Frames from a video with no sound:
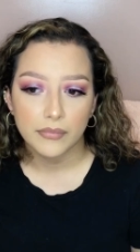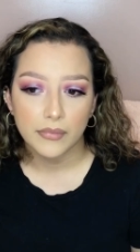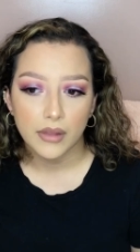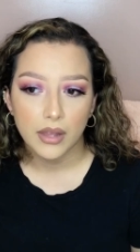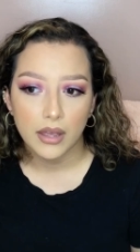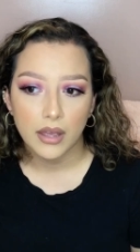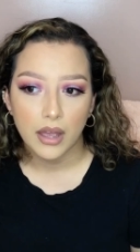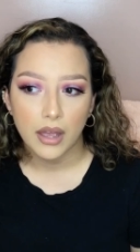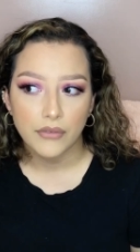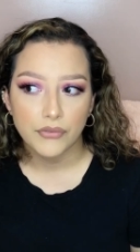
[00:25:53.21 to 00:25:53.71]

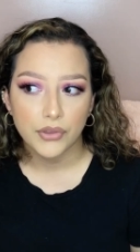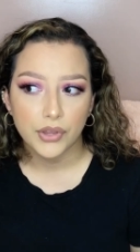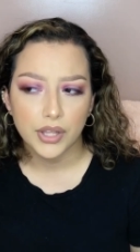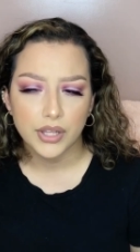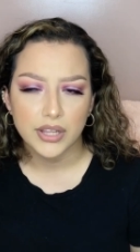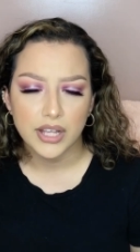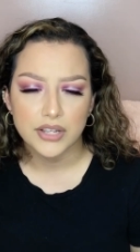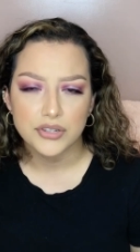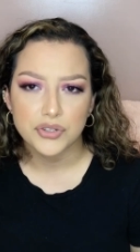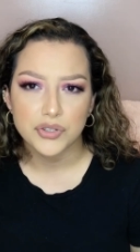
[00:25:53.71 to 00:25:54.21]
I feel
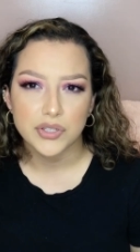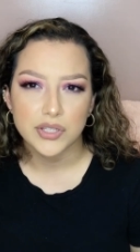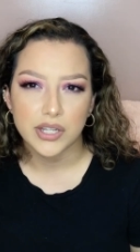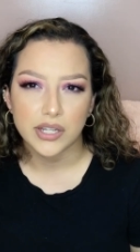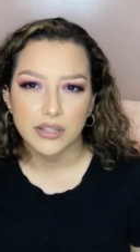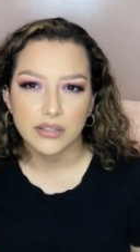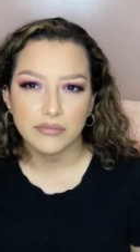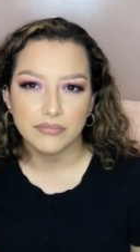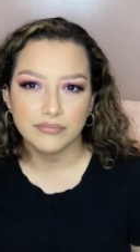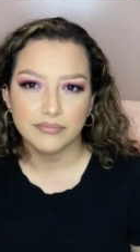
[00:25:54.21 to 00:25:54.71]
like that's just
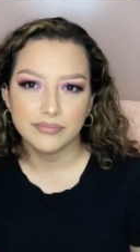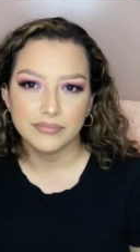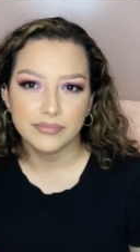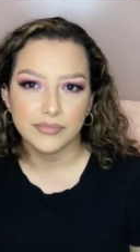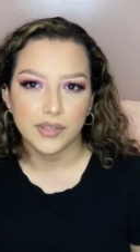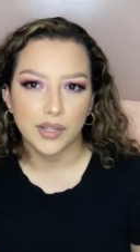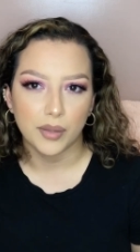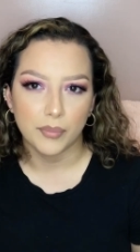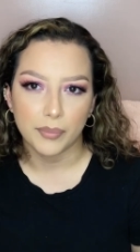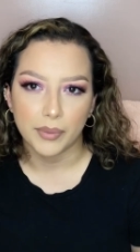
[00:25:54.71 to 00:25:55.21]
like
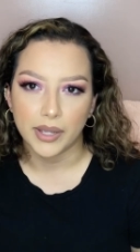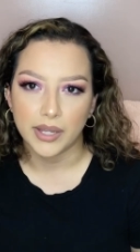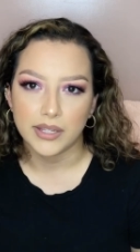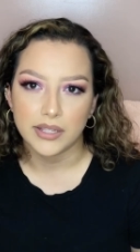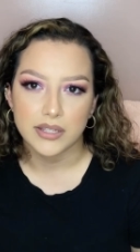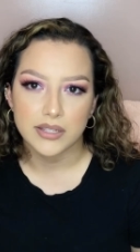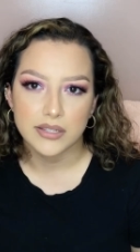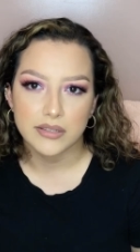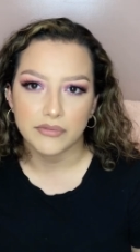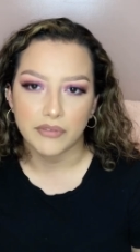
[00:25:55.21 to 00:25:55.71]
the
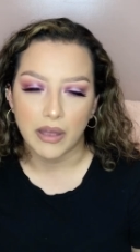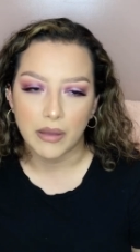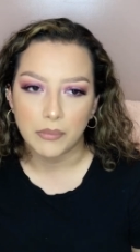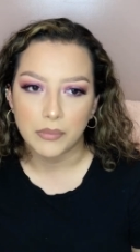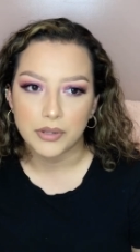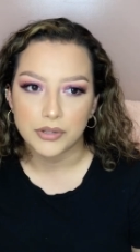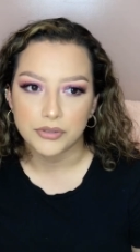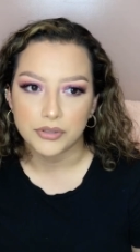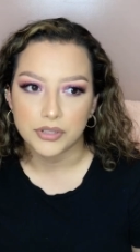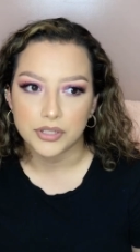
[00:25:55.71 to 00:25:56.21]
best
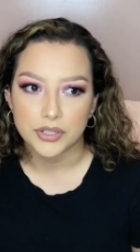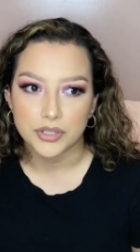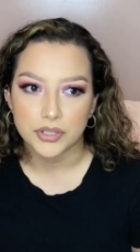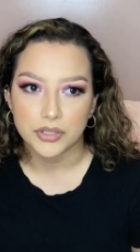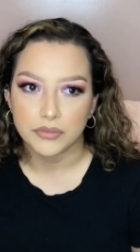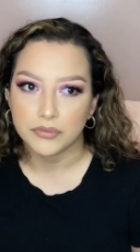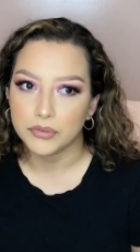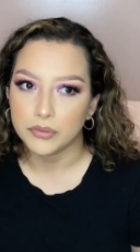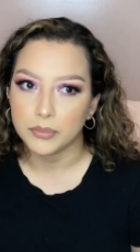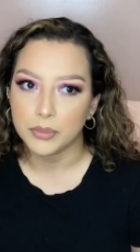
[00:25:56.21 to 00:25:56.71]
family
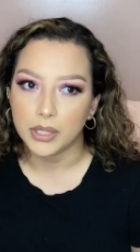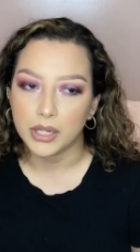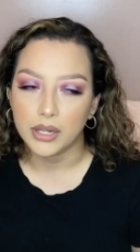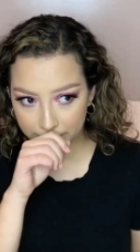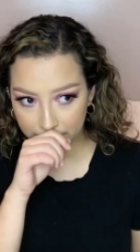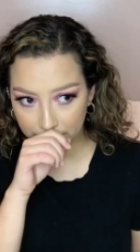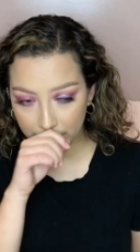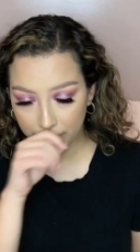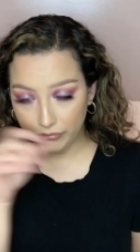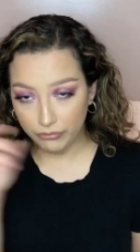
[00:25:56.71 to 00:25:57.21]
tradition for me.
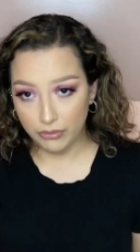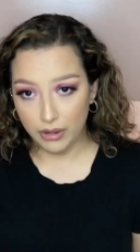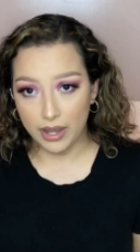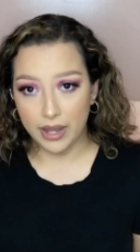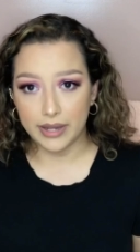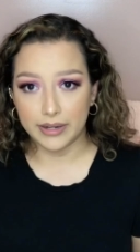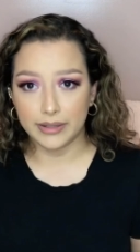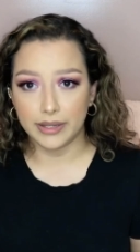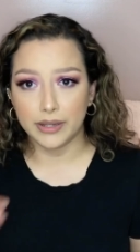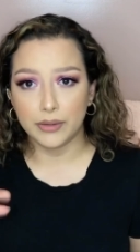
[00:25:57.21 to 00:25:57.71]
If
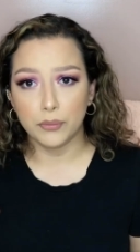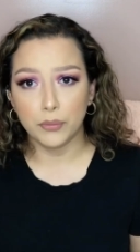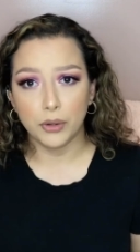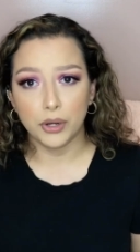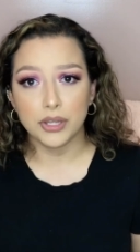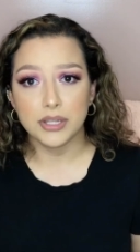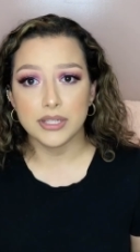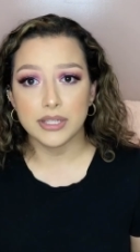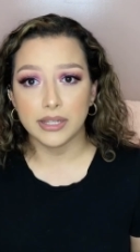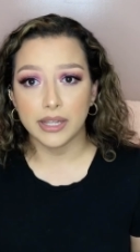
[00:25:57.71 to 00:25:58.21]
Rod like
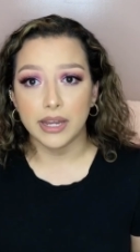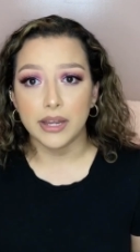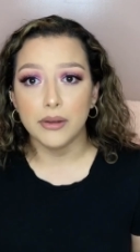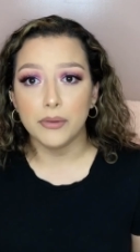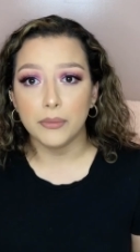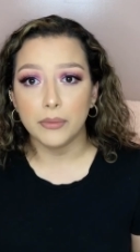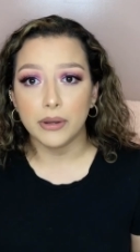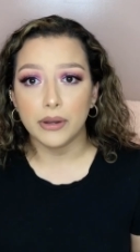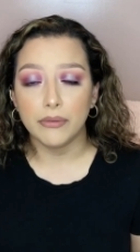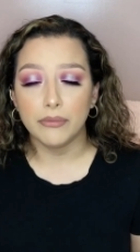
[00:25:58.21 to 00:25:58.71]
works late
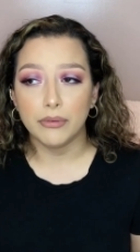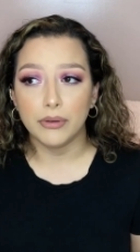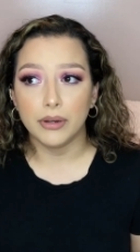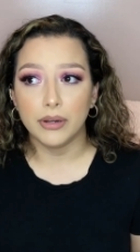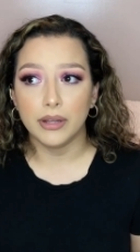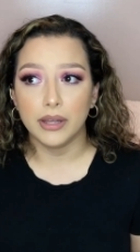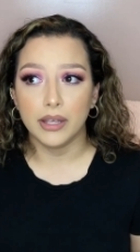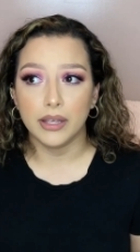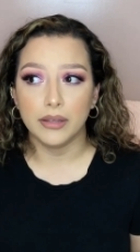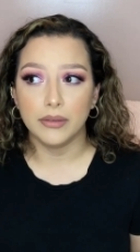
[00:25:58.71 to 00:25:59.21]
or
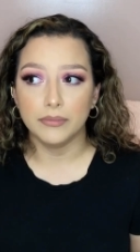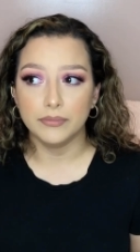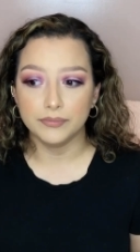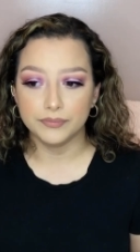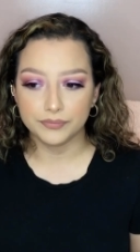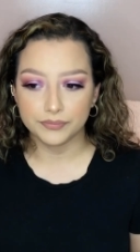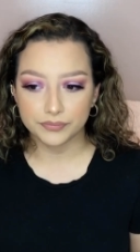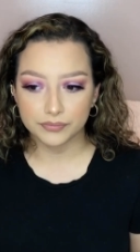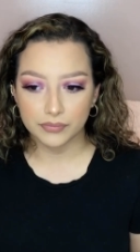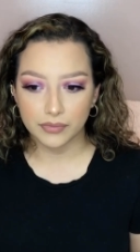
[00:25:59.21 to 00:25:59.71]
whatever, like
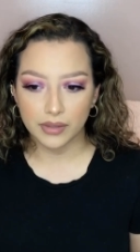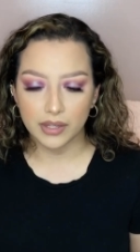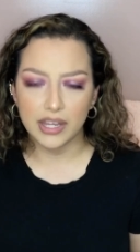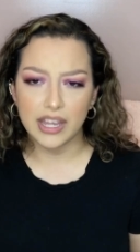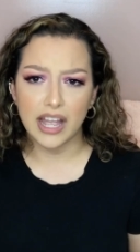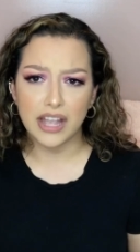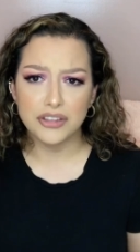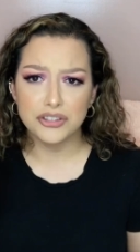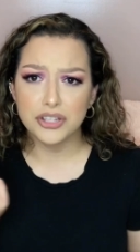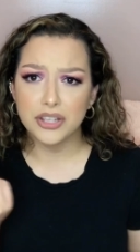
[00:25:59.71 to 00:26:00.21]

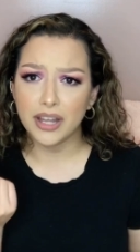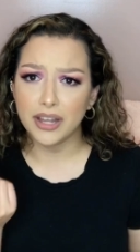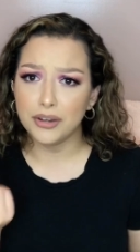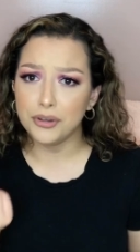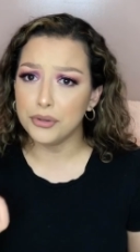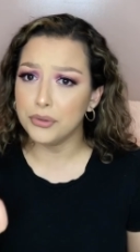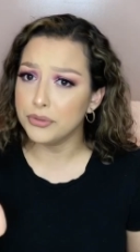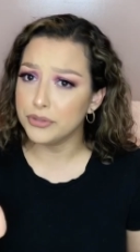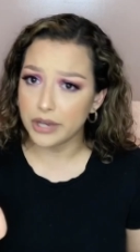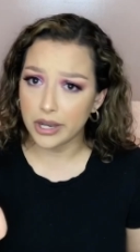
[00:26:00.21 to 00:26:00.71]
he actually got a
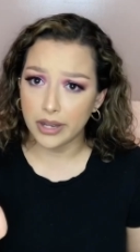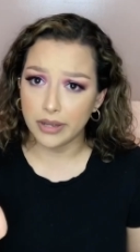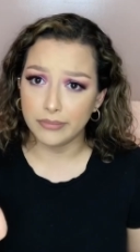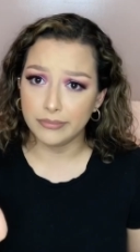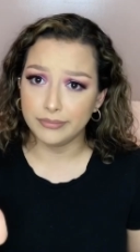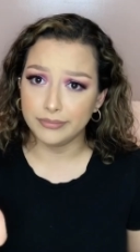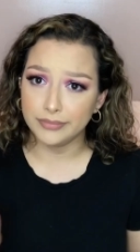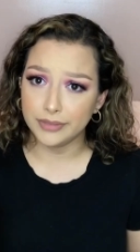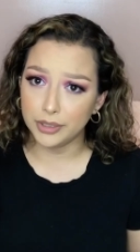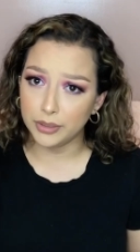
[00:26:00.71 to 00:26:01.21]
new
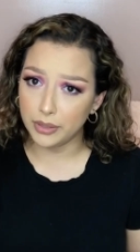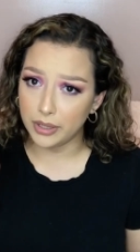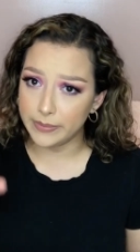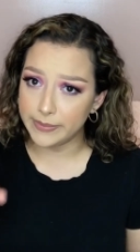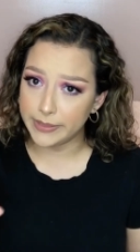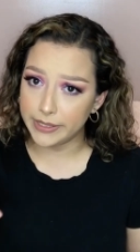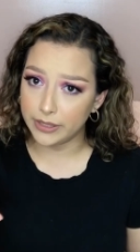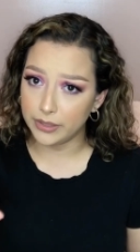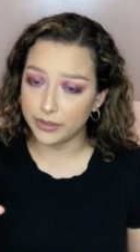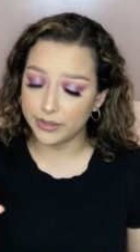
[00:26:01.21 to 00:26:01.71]
job. Little
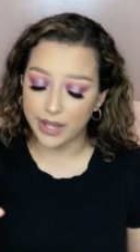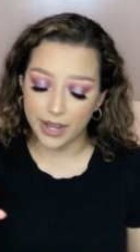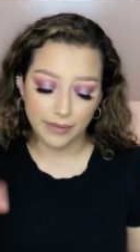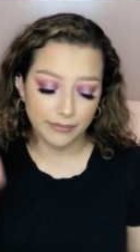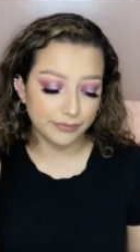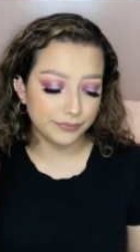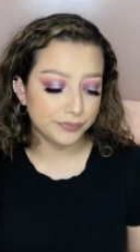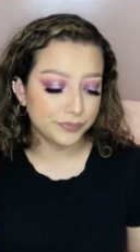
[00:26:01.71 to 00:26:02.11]
update on that.